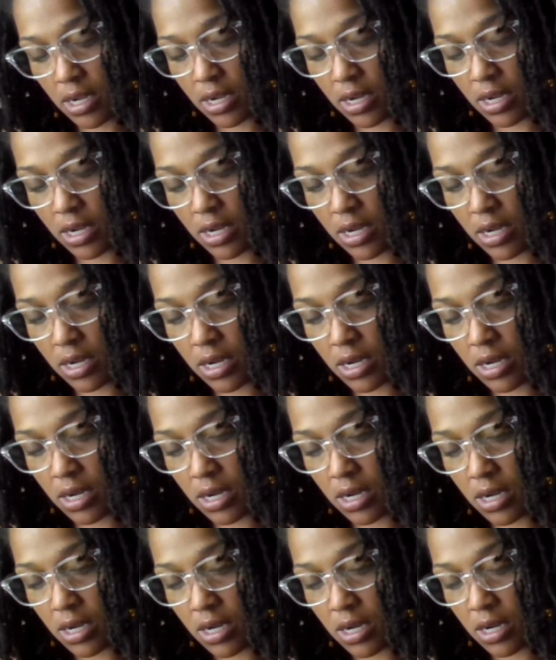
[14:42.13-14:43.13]

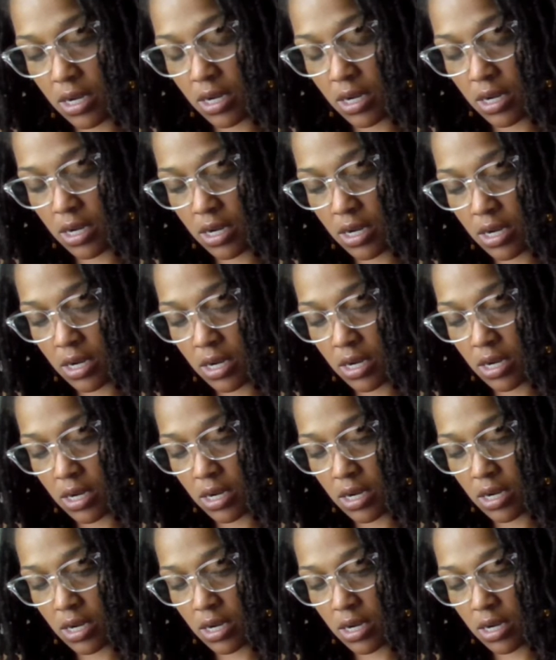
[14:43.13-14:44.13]

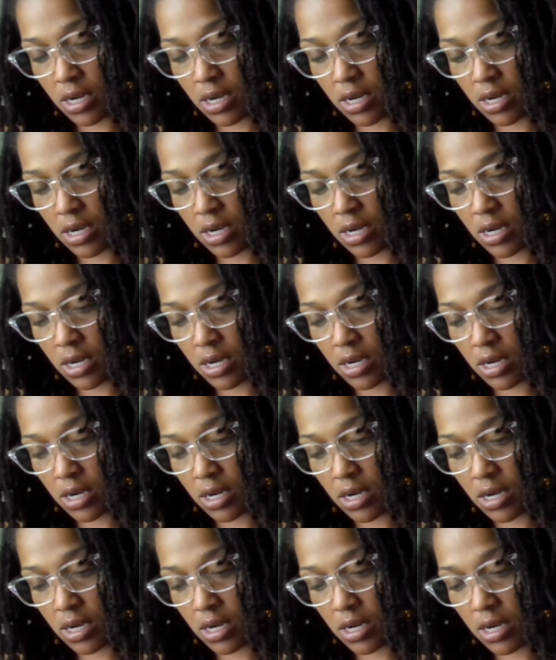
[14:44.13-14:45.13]

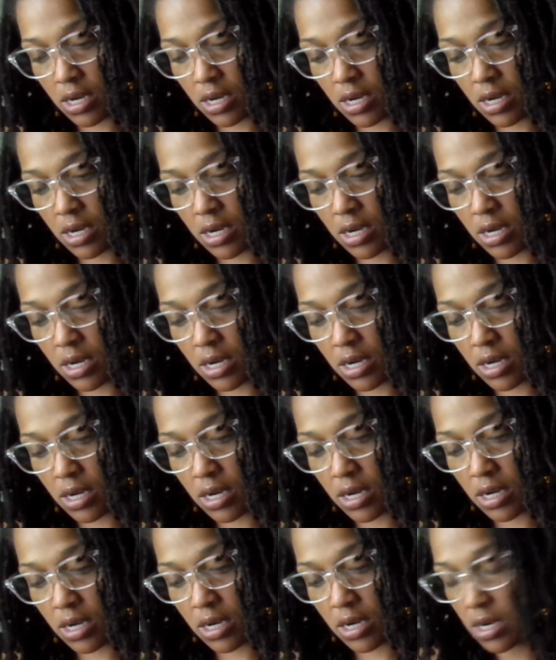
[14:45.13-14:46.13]

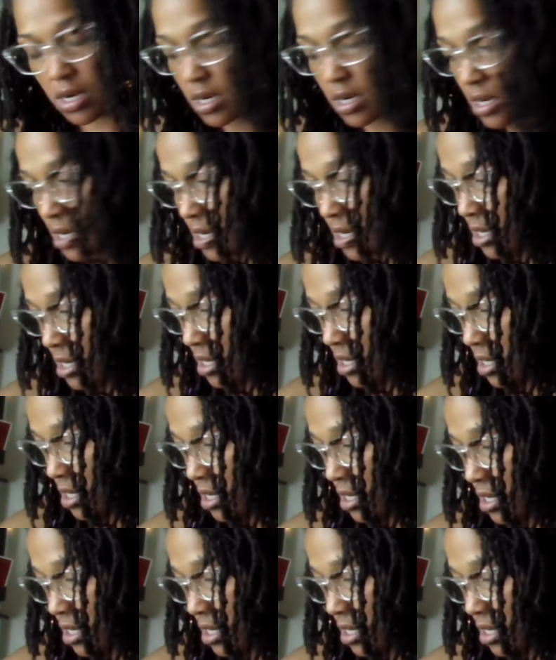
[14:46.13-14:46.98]
No one is speaking in this clip.